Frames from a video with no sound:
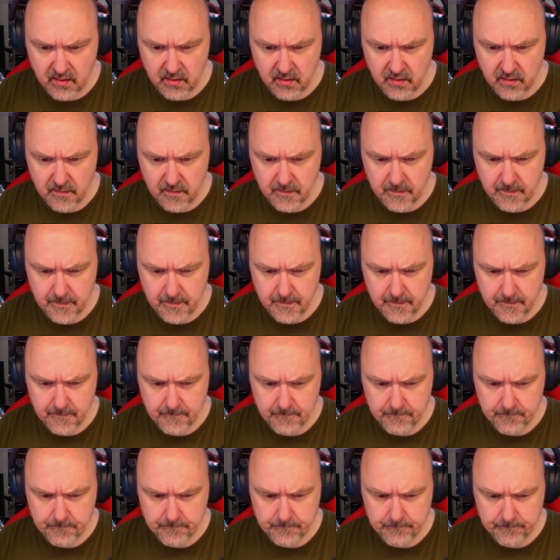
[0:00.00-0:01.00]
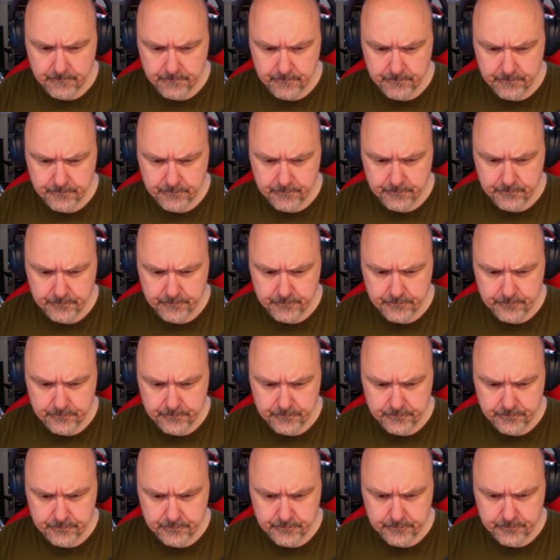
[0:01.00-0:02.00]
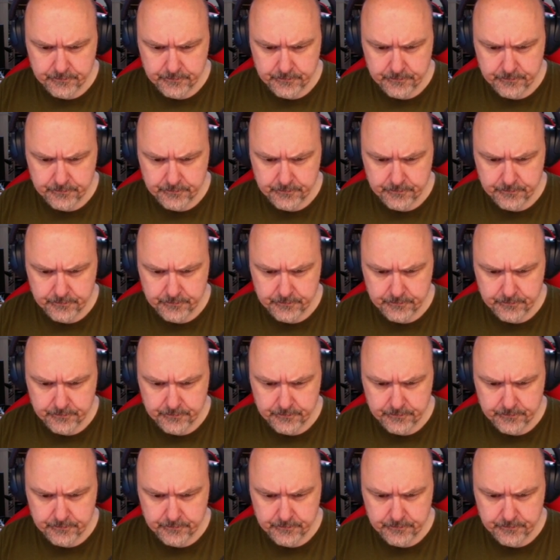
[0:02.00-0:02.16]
[no speech]